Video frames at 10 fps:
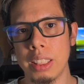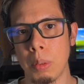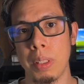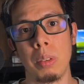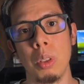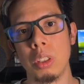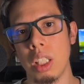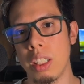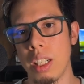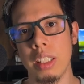of the
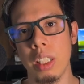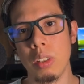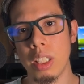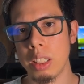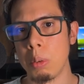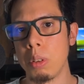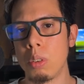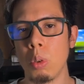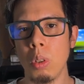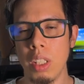user, and another table
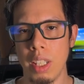to